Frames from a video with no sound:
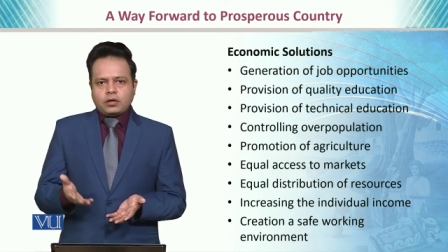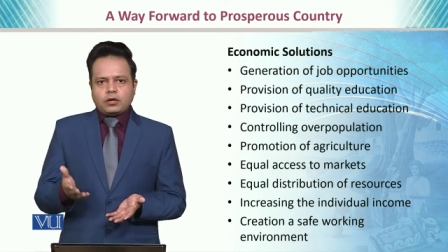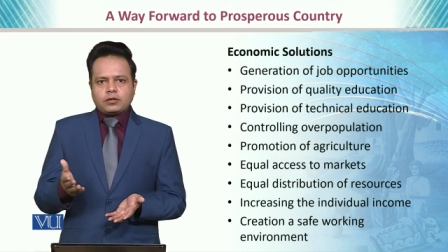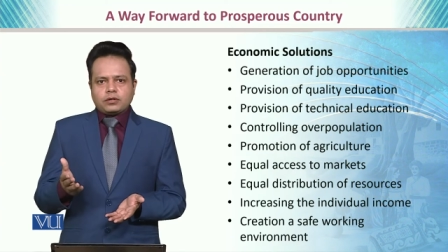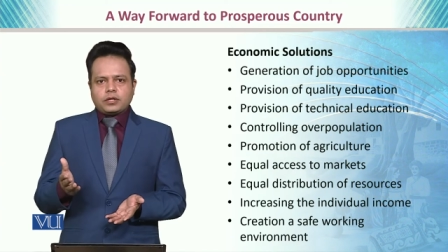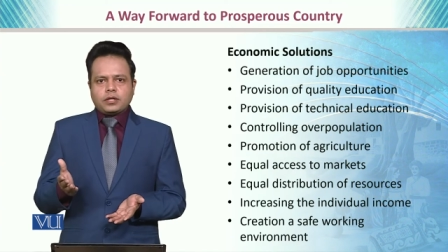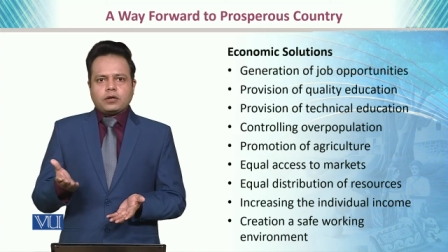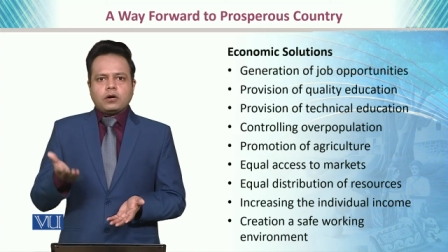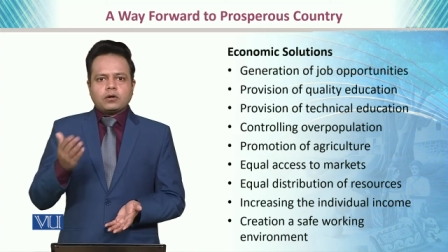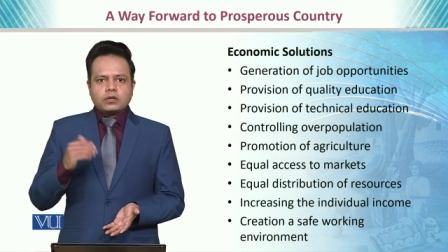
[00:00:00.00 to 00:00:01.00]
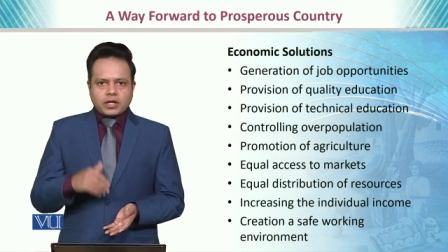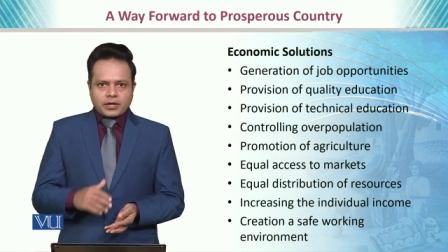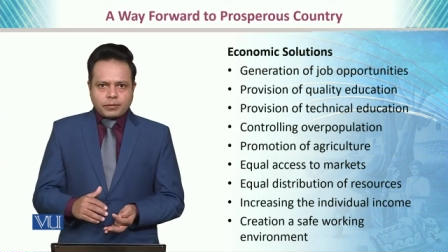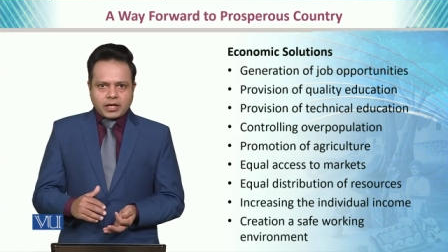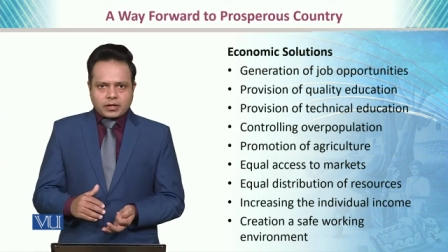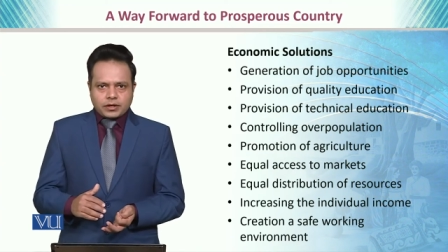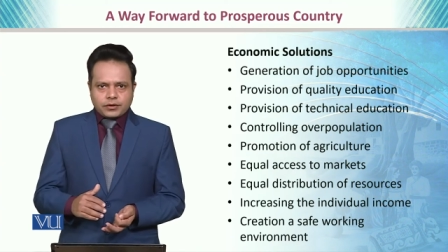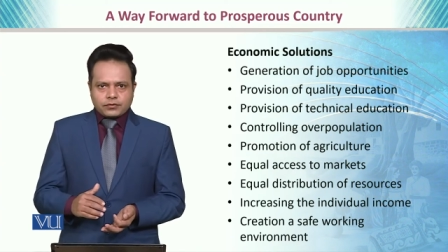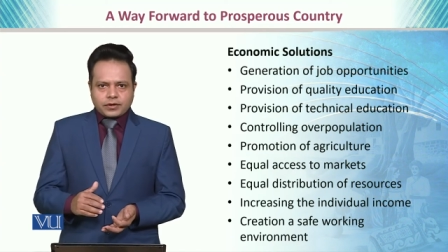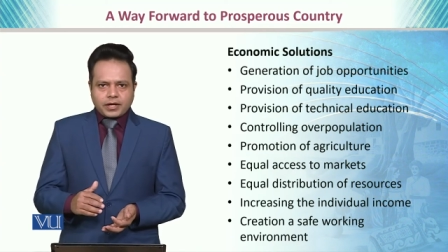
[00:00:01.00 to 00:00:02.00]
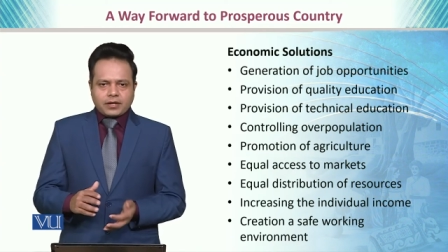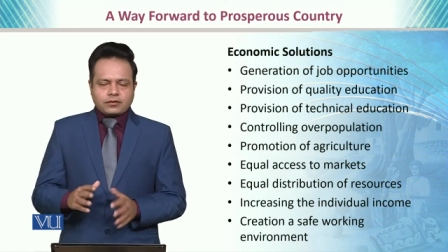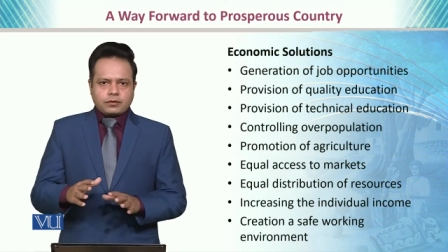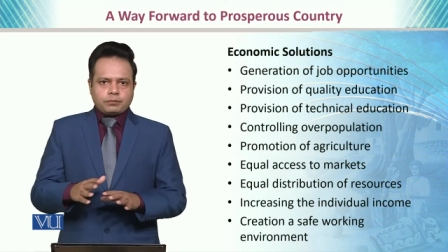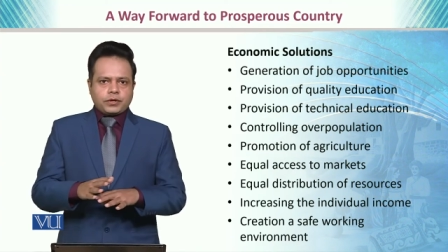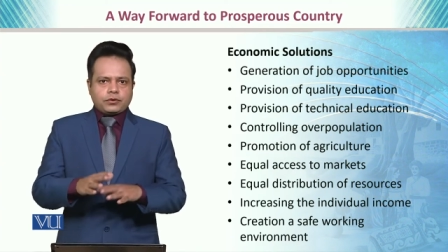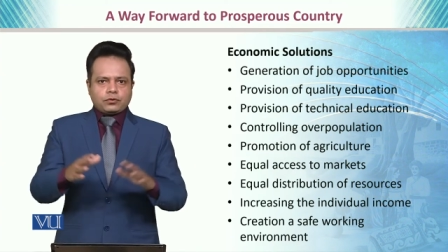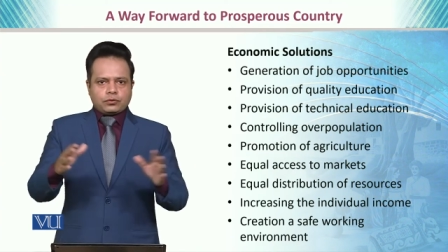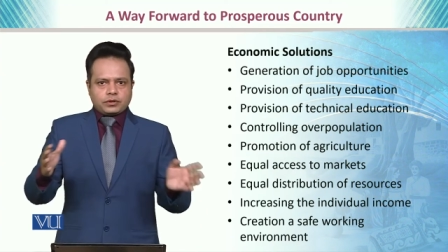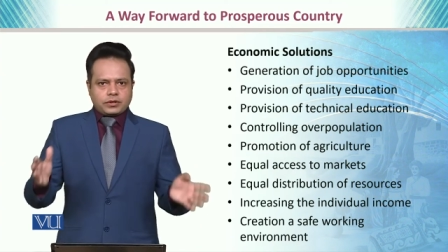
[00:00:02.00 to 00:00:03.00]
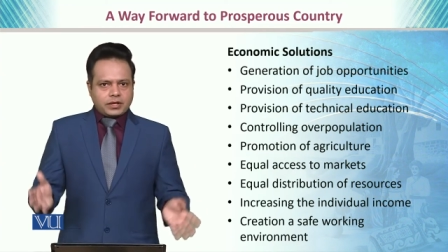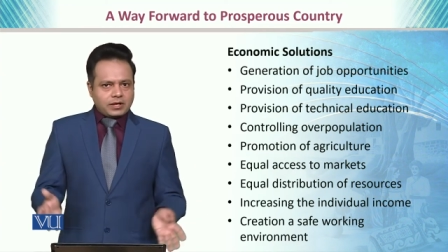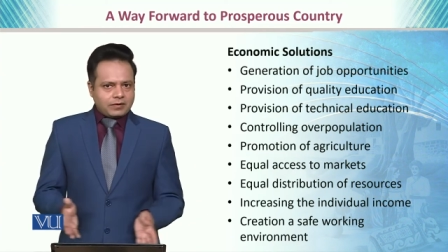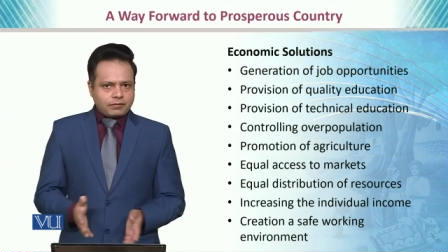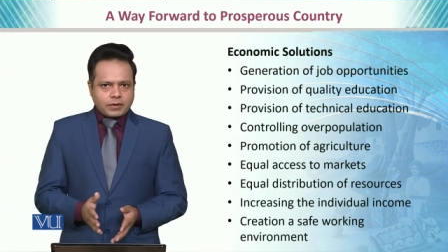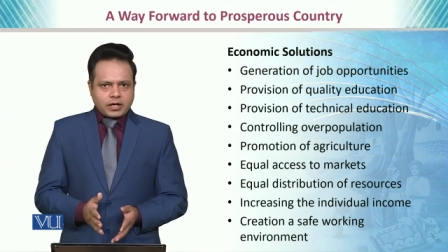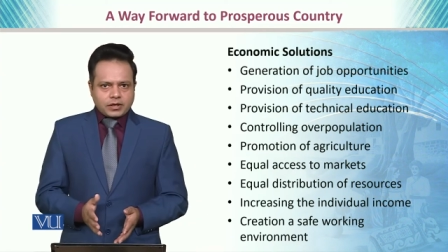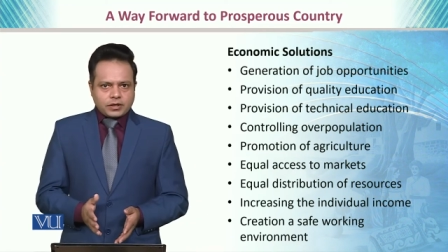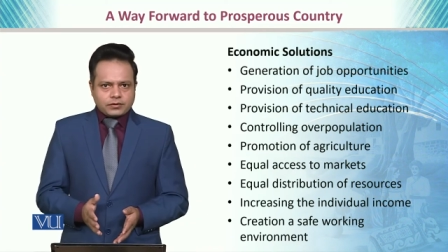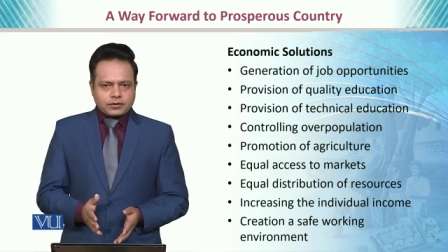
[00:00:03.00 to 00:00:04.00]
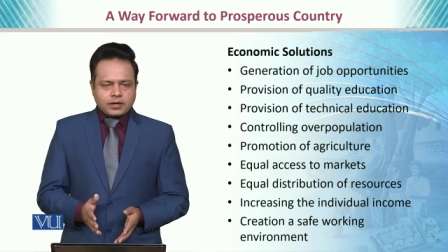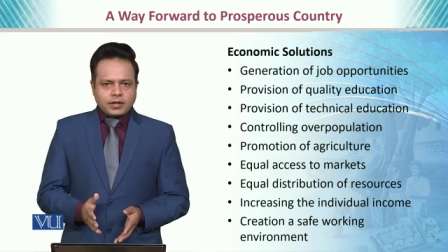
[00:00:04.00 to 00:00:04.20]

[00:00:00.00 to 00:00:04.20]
on the online markets as compared to the real life markets